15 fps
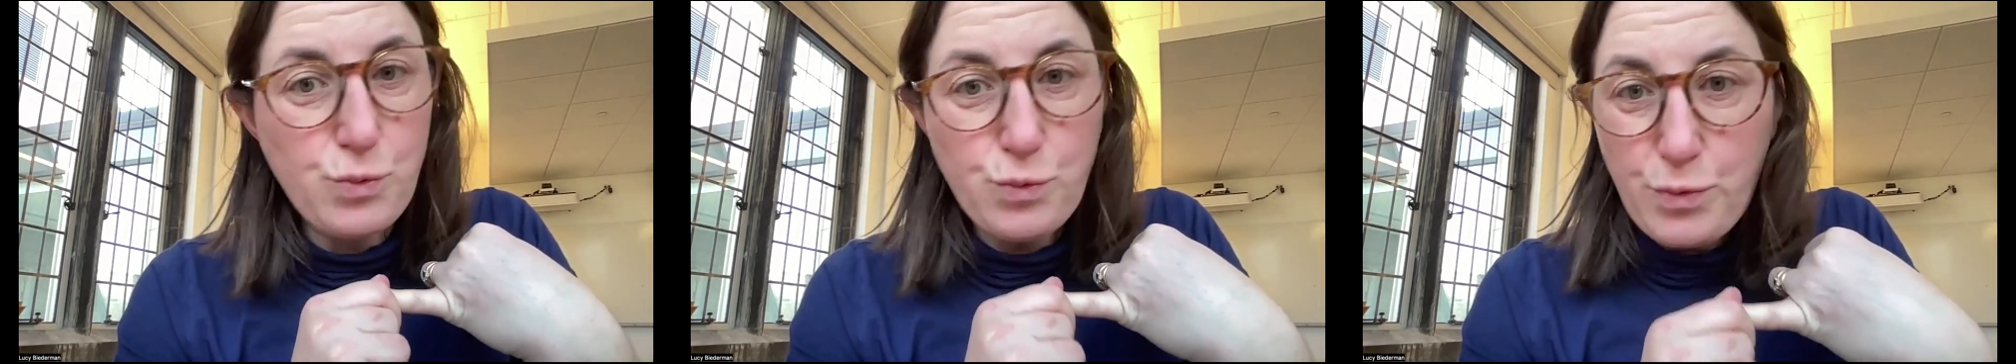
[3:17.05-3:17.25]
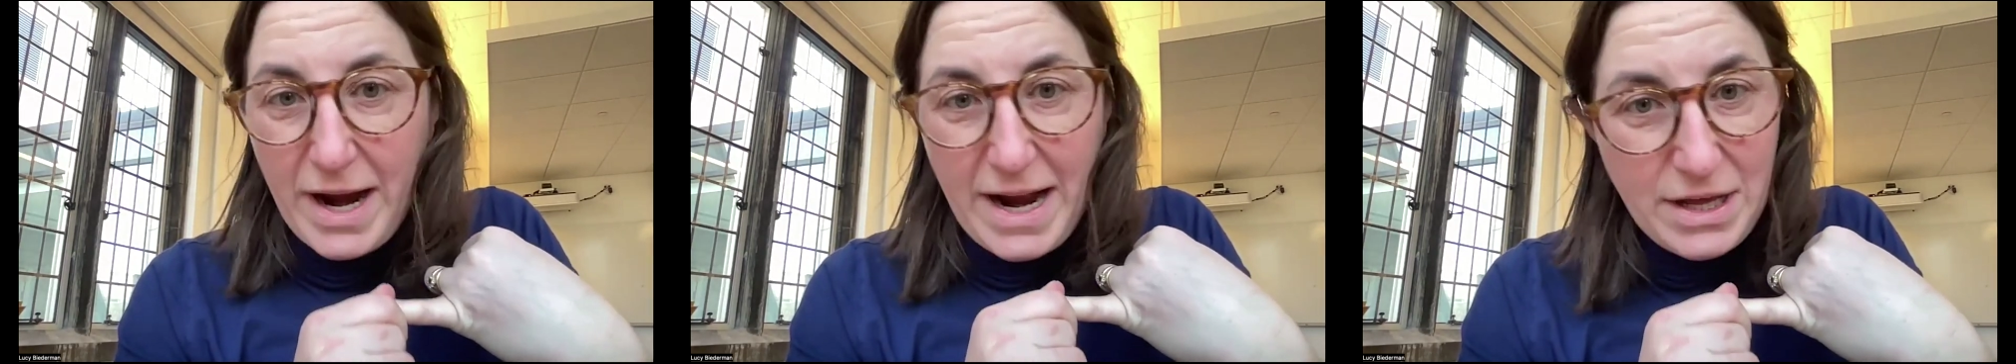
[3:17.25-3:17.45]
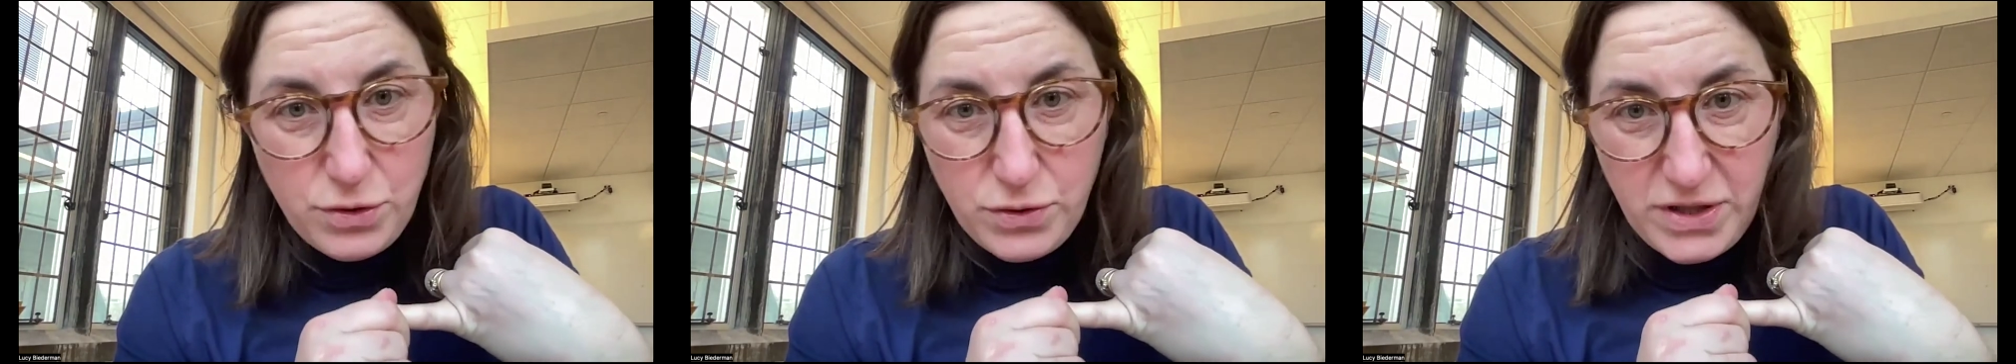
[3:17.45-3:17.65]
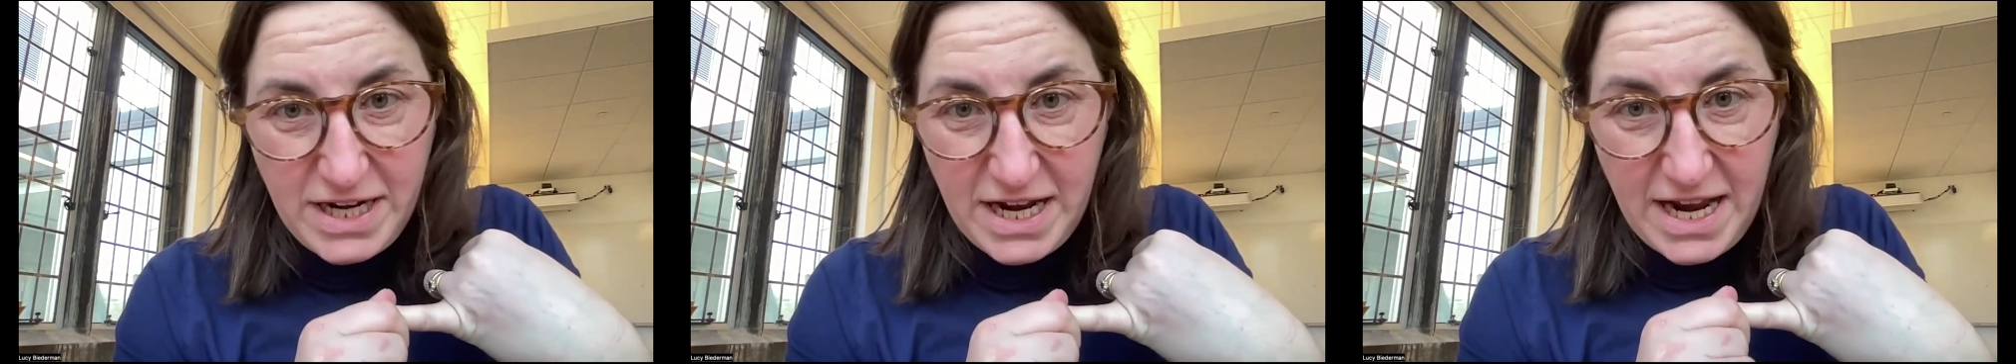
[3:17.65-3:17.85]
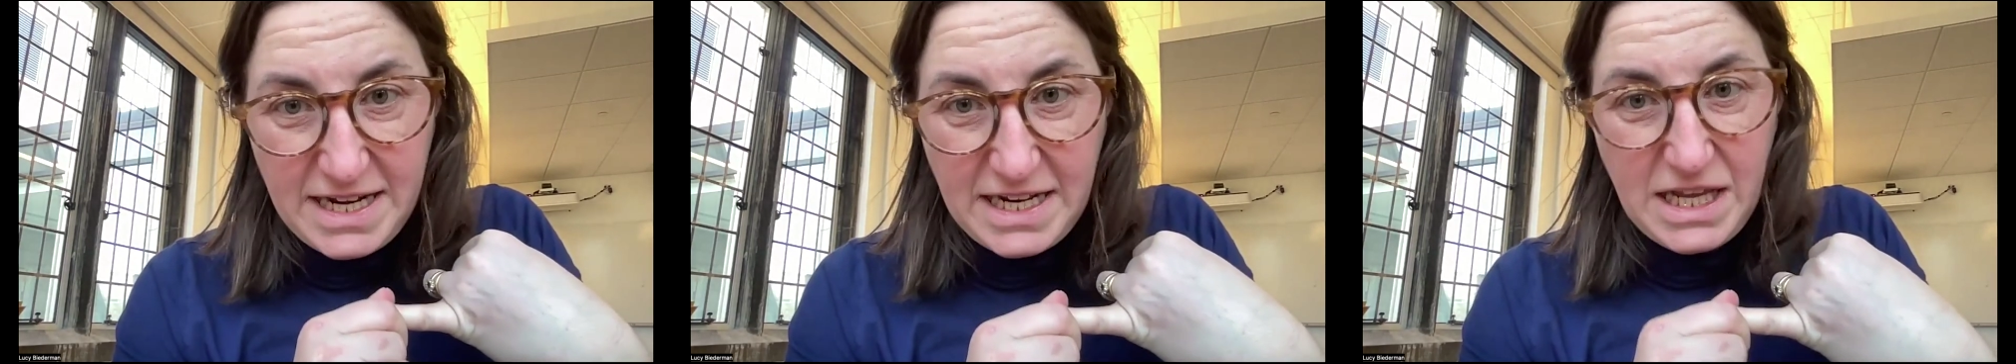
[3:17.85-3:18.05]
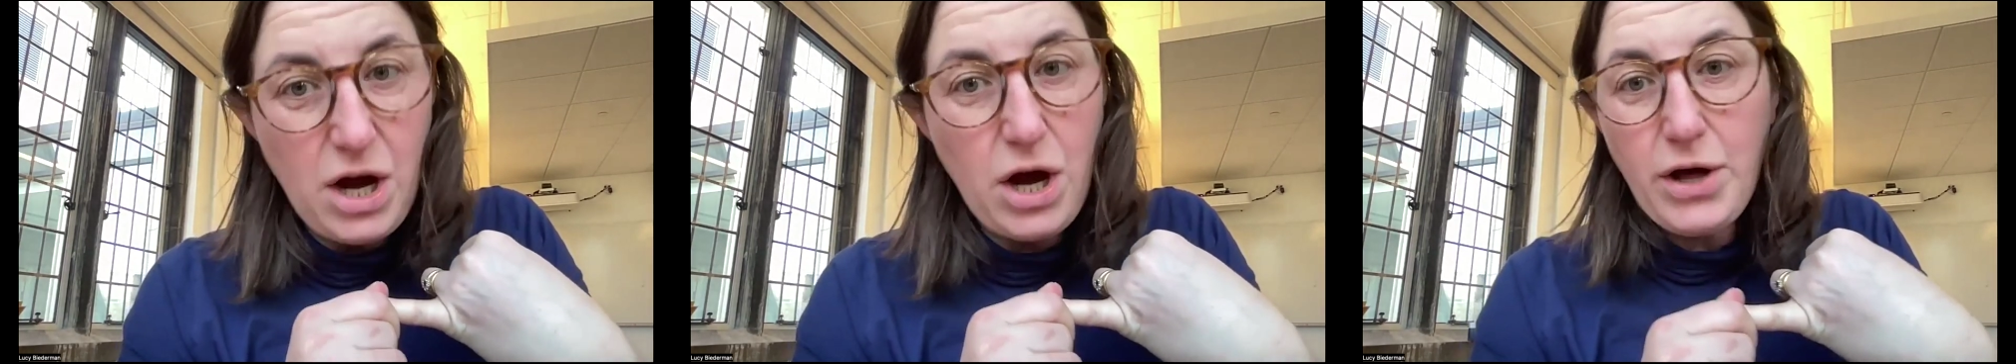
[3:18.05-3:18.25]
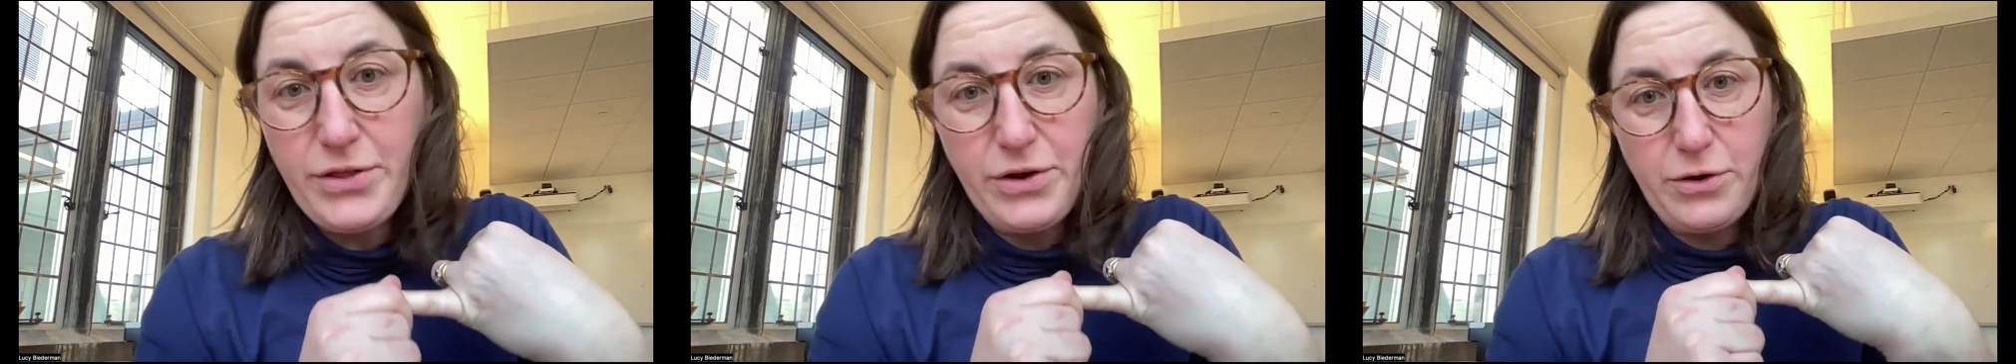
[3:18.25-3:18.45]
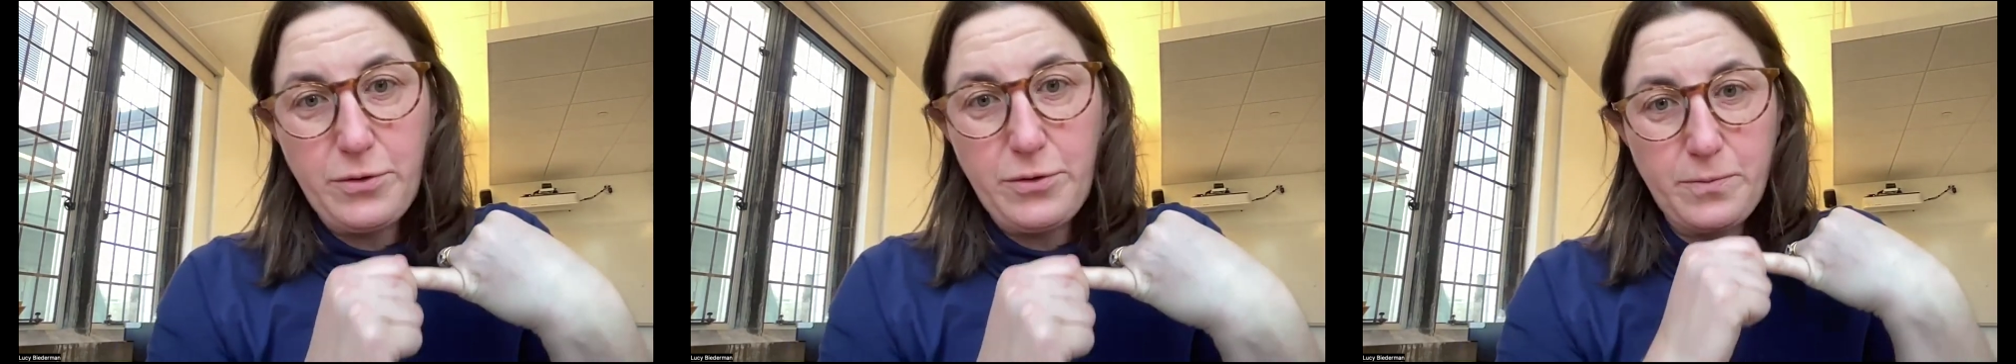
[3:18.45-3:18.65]
rather than any
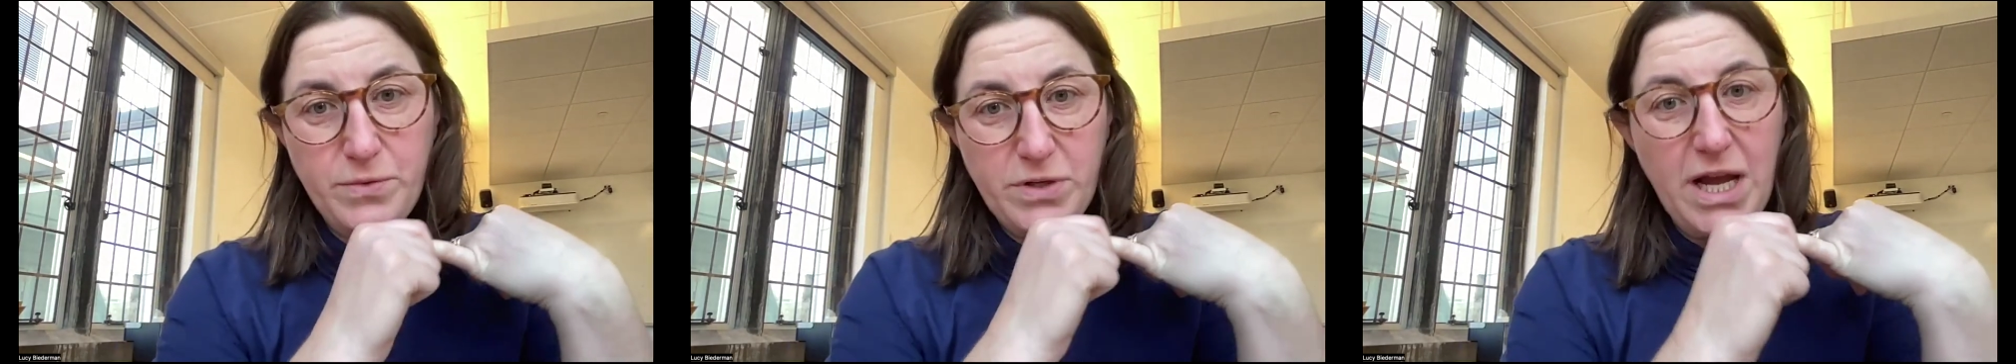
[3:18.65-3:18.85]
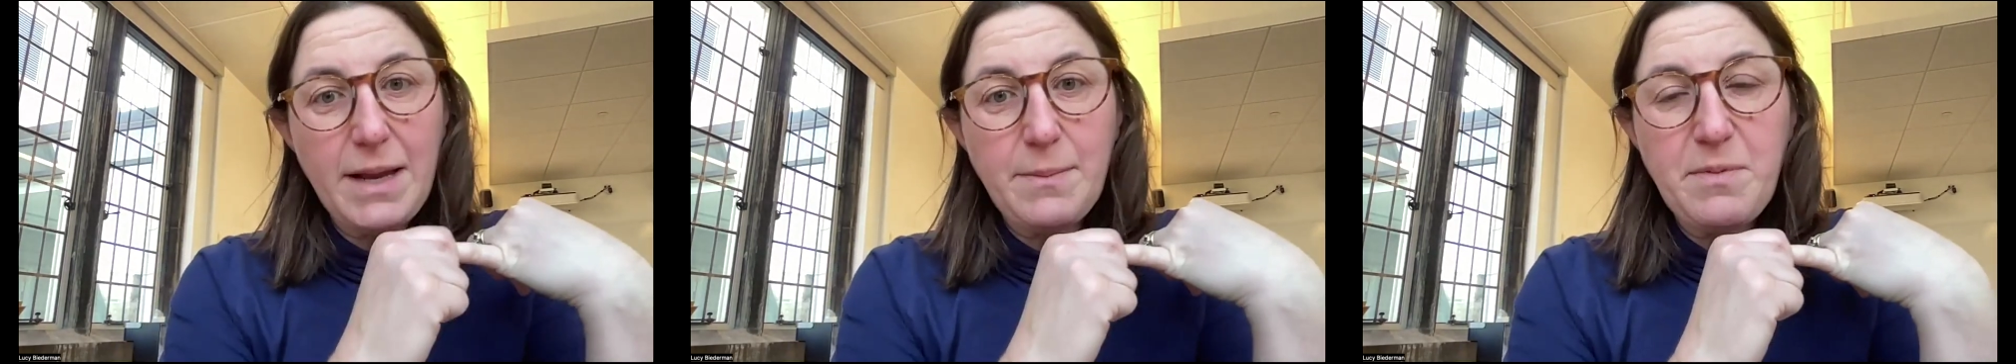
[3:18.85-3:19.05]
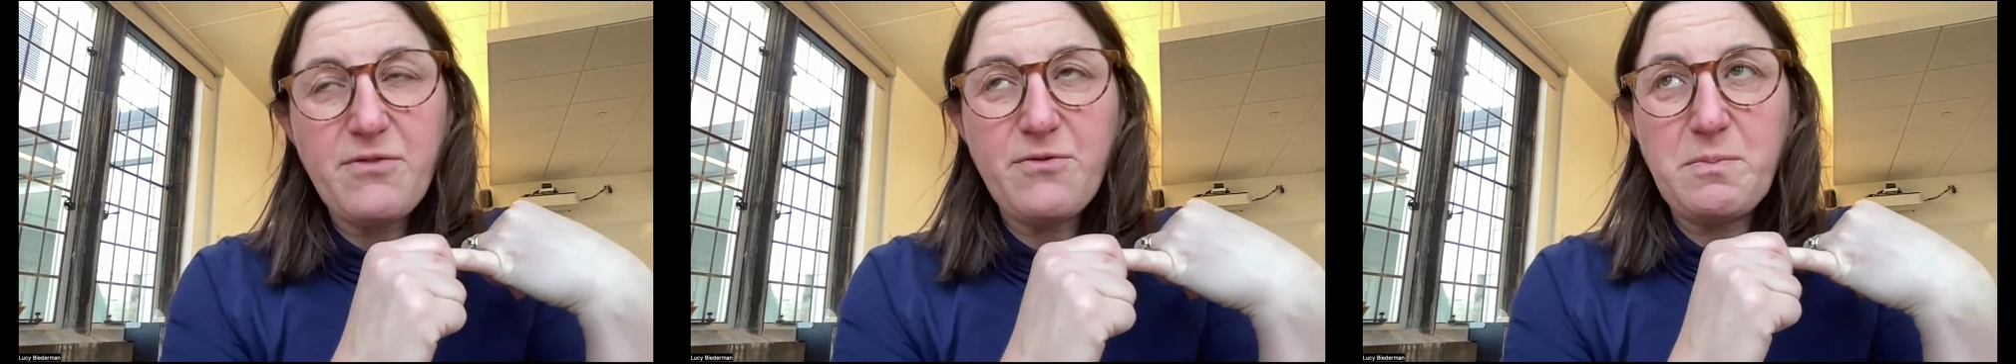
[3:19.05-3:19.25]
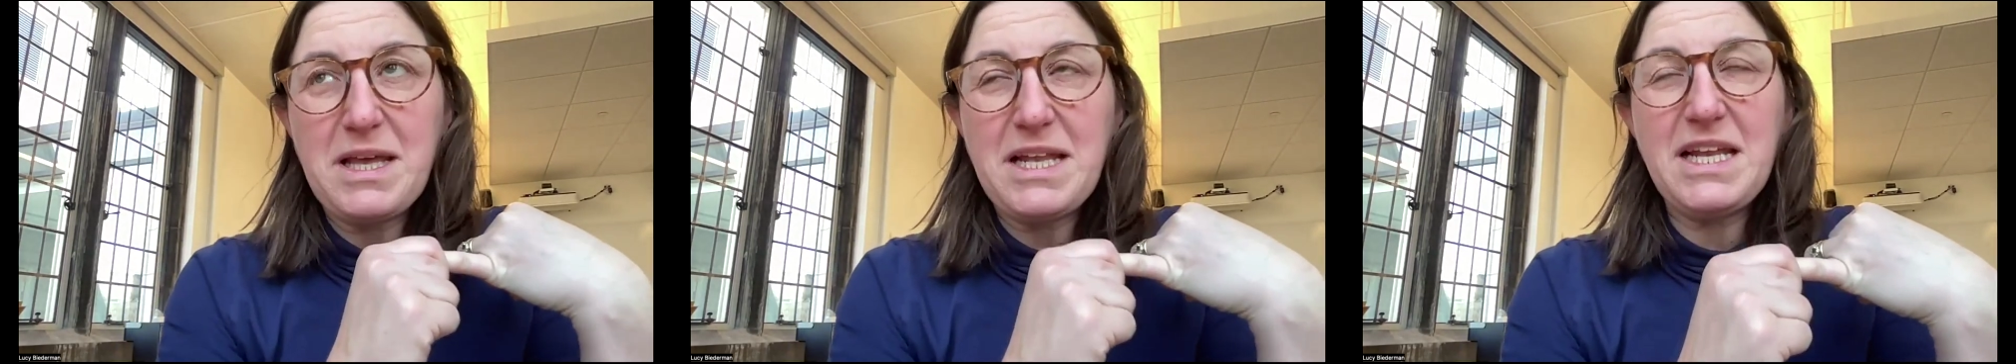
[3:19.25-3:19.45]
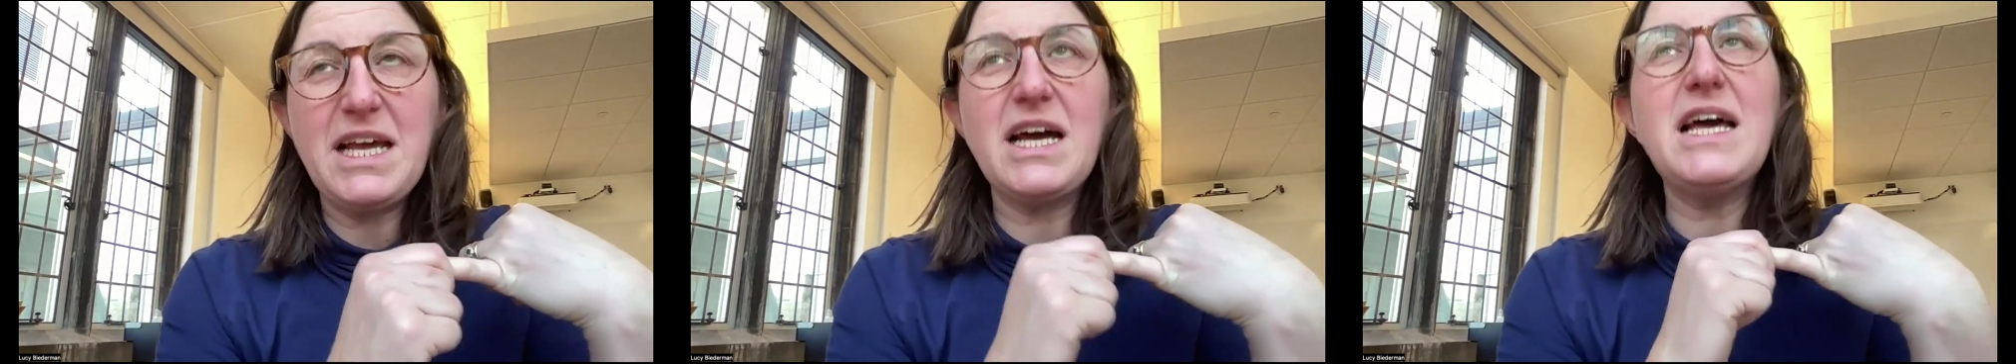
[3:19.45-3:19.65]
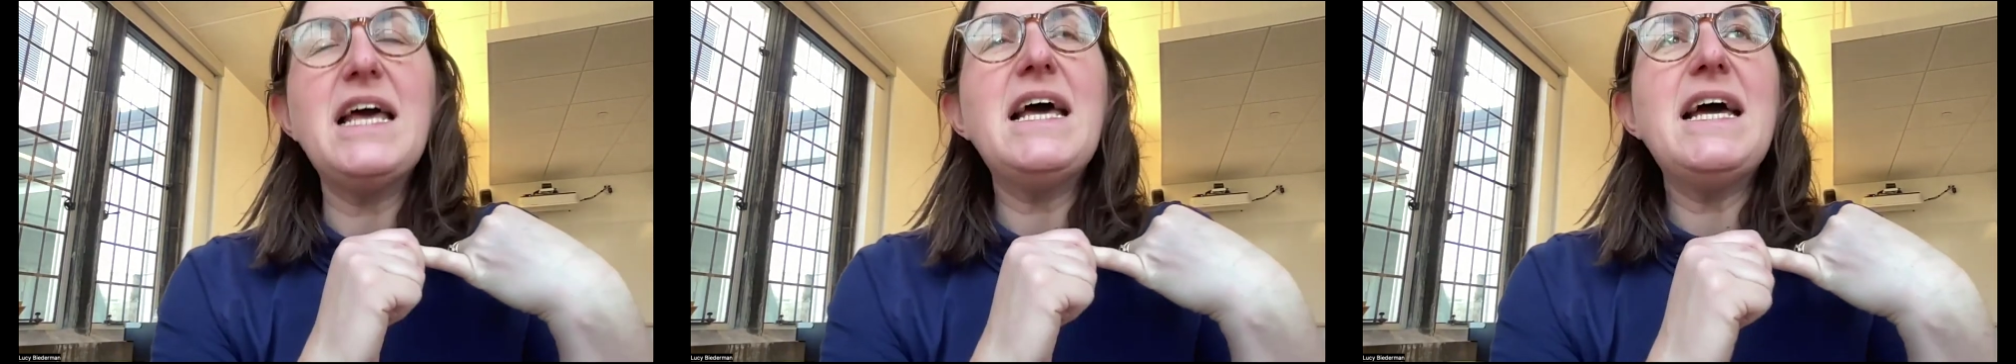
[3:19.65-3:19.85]
other type of media